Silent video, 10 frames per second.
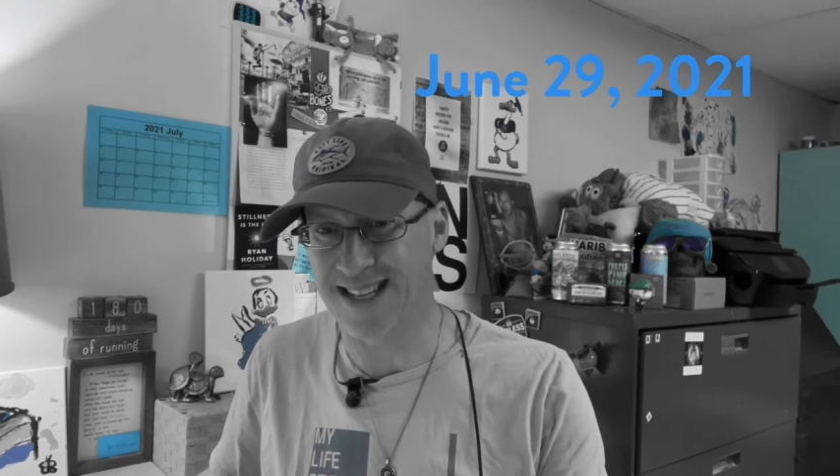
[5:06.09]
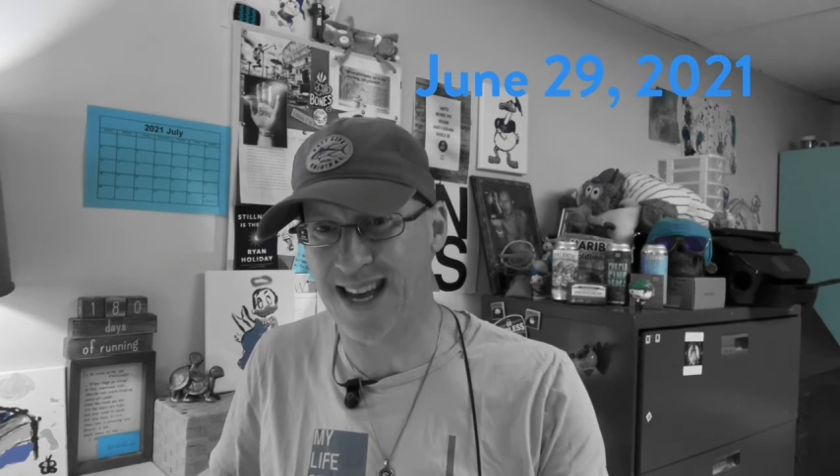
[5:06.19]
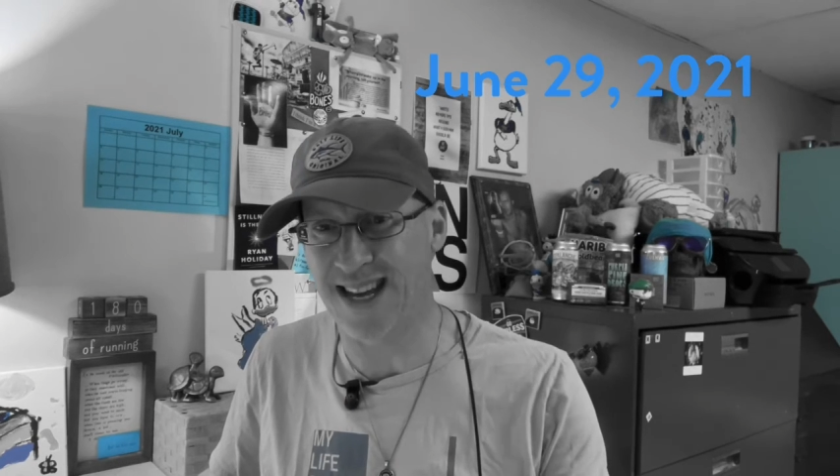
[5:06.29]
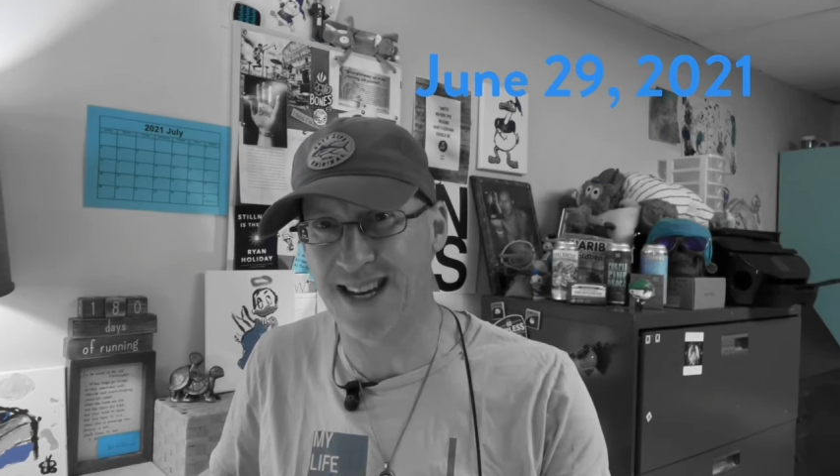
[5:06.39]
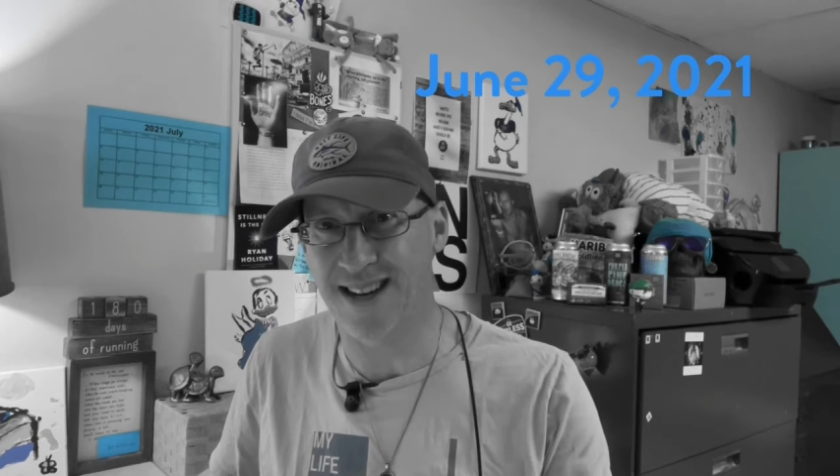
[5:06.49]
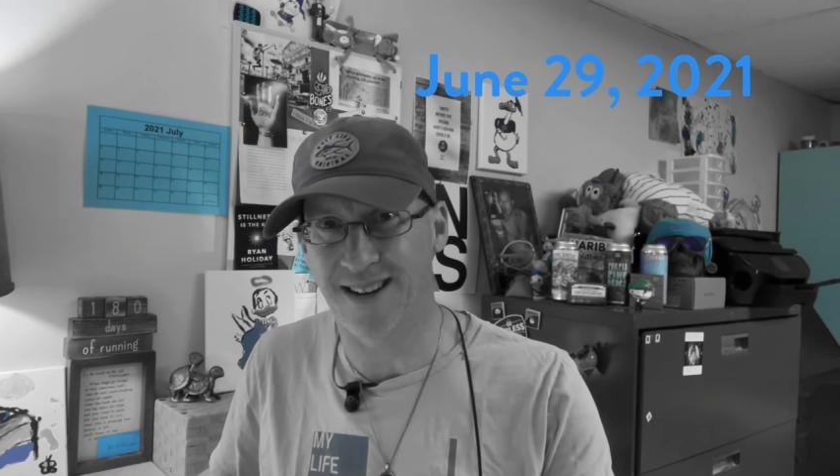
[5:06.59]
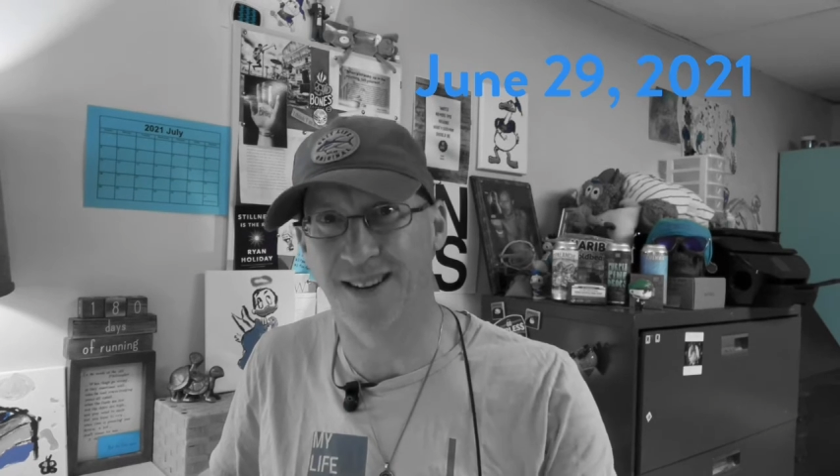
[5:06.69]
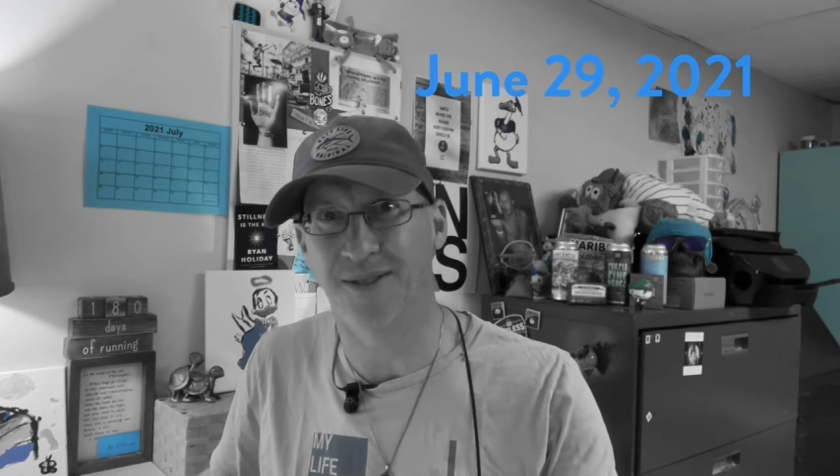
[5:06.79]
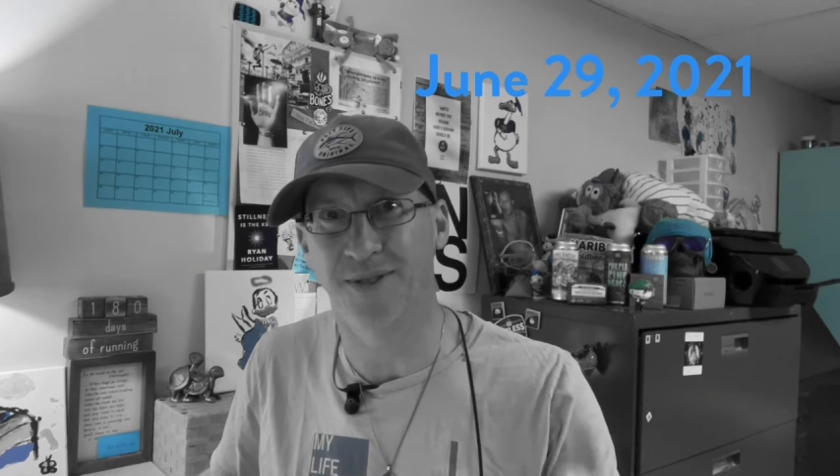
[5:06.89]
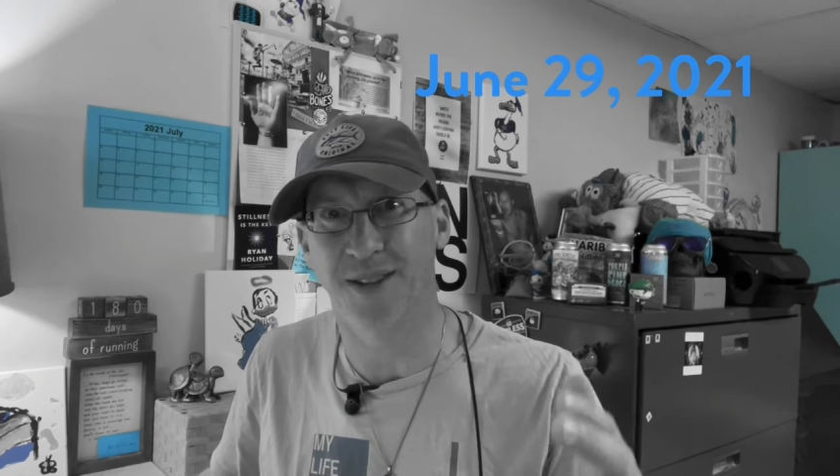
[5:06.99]
day
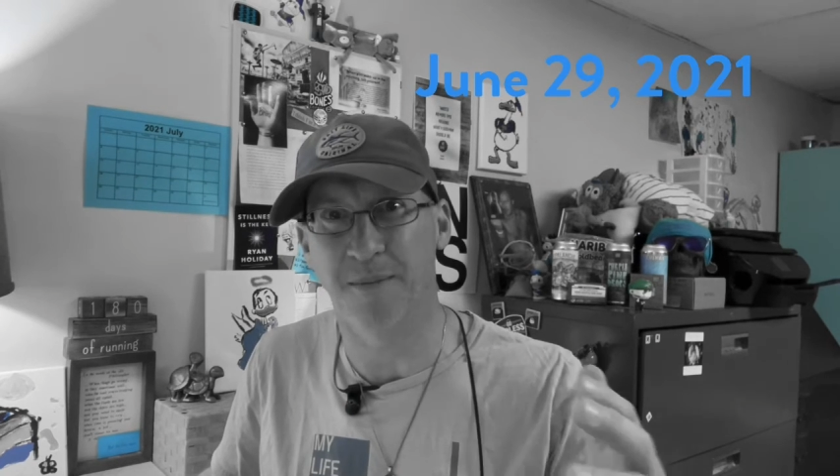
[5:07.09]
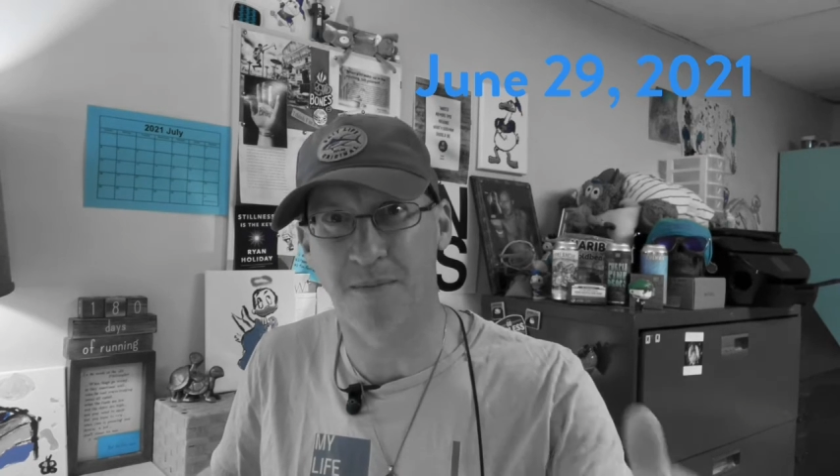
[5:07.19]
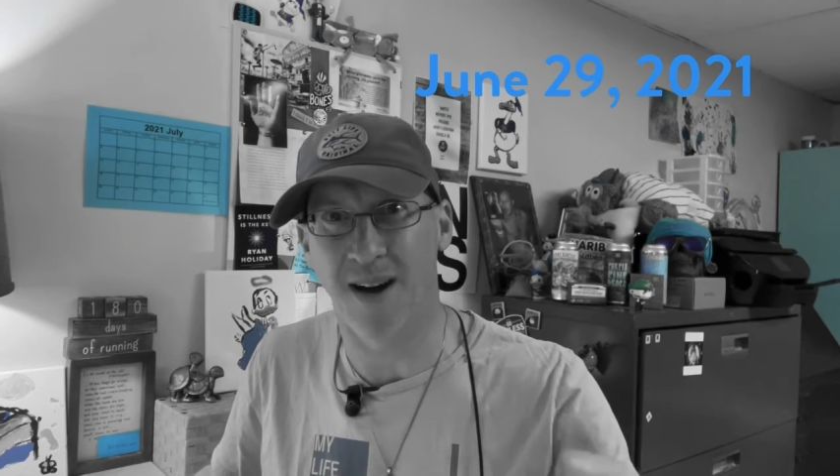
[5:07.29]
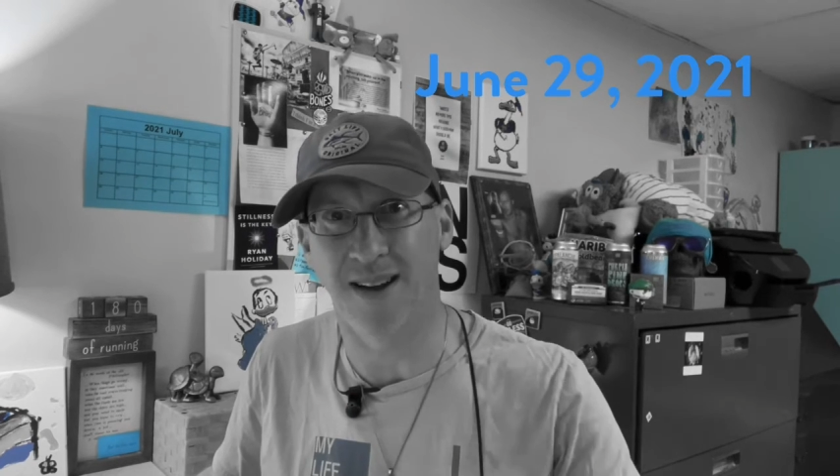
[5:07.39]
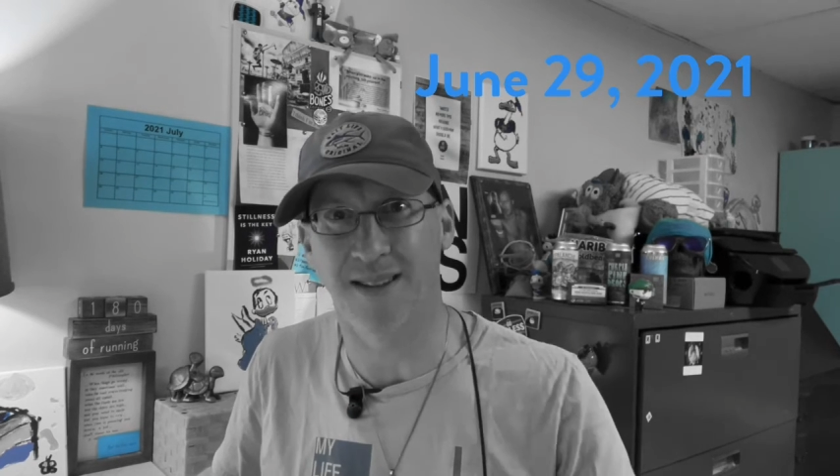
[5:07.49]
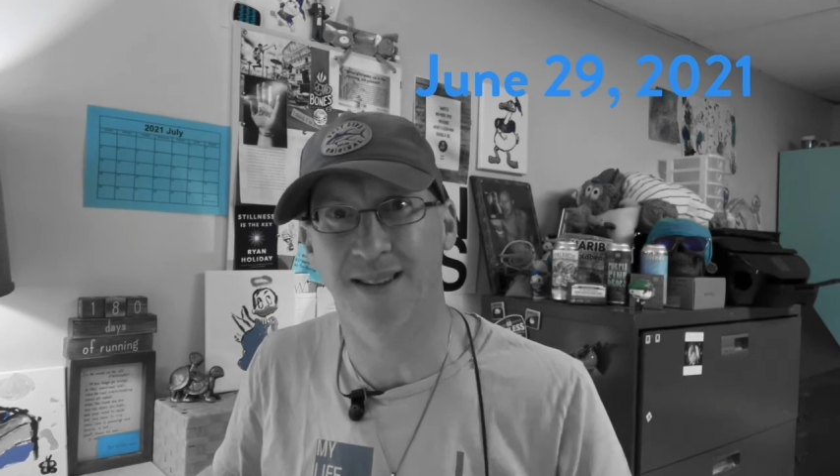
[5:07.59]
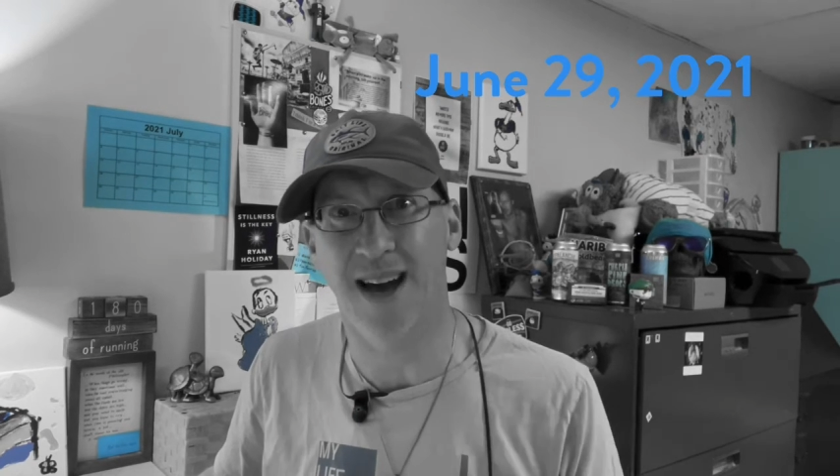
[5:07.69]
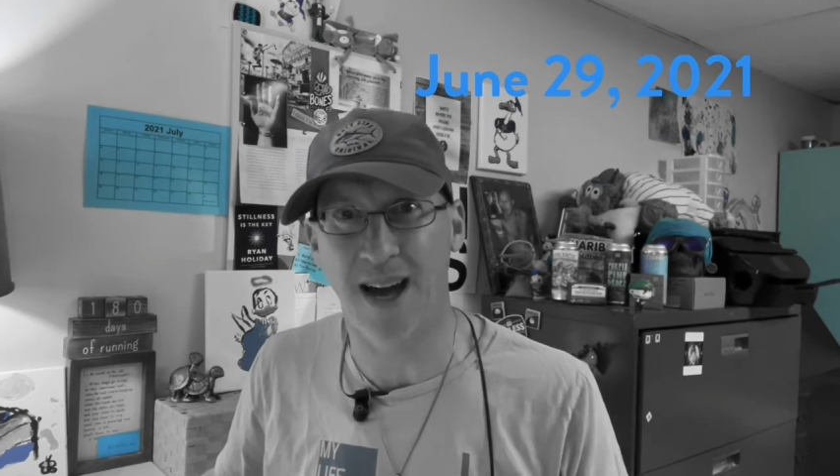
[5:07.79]
of the month.